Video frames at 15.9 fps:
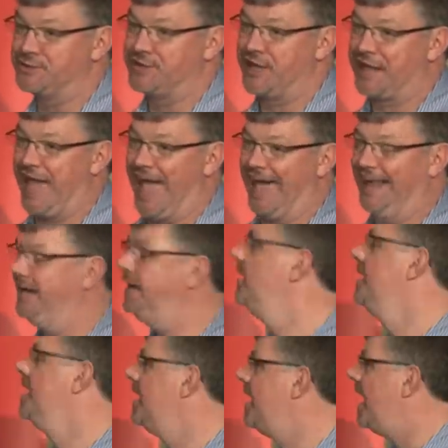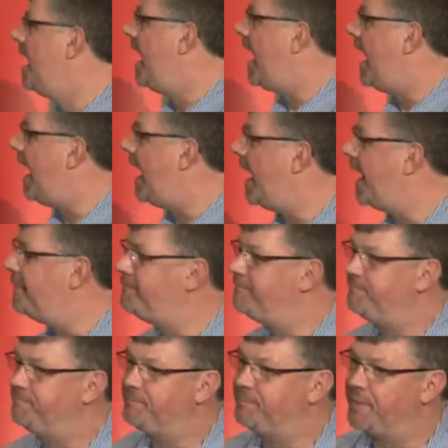as they can,
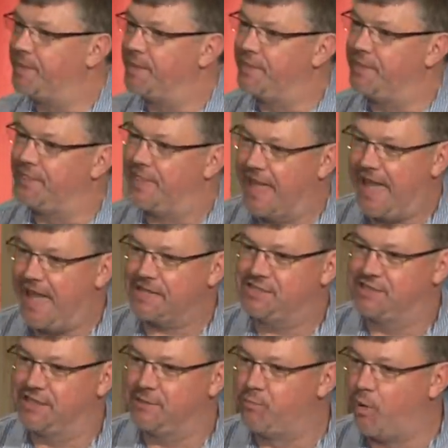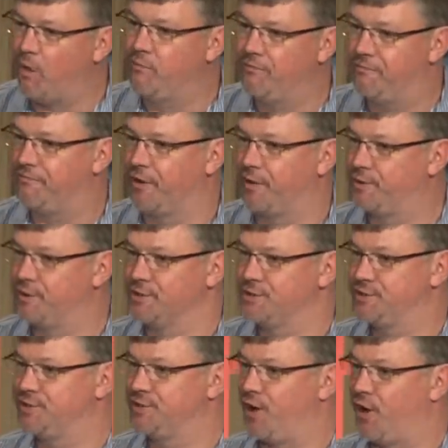um, they actually won't
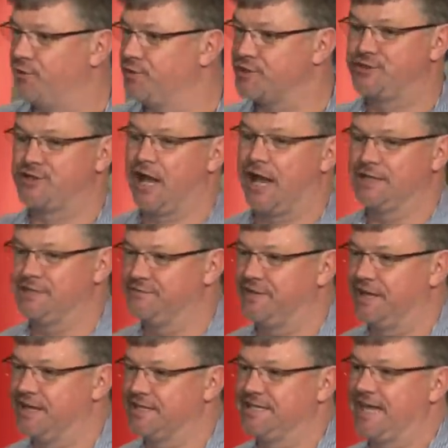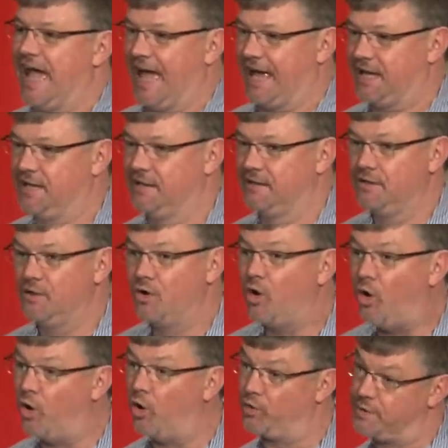focus on the size of the attack,
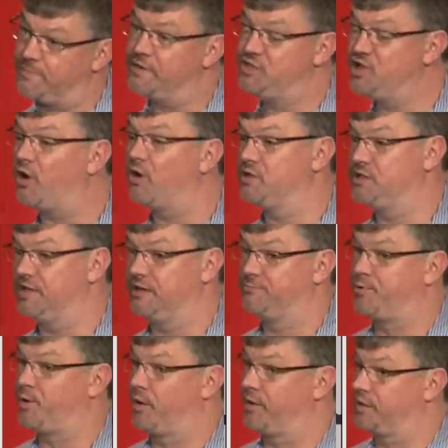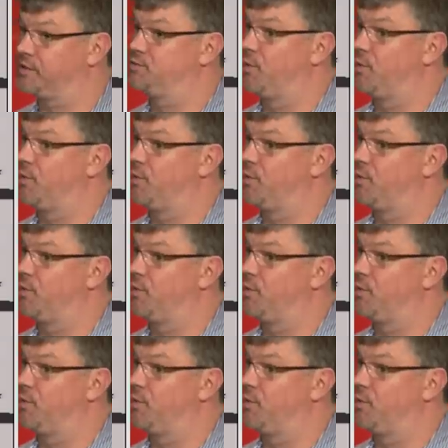or the majority of products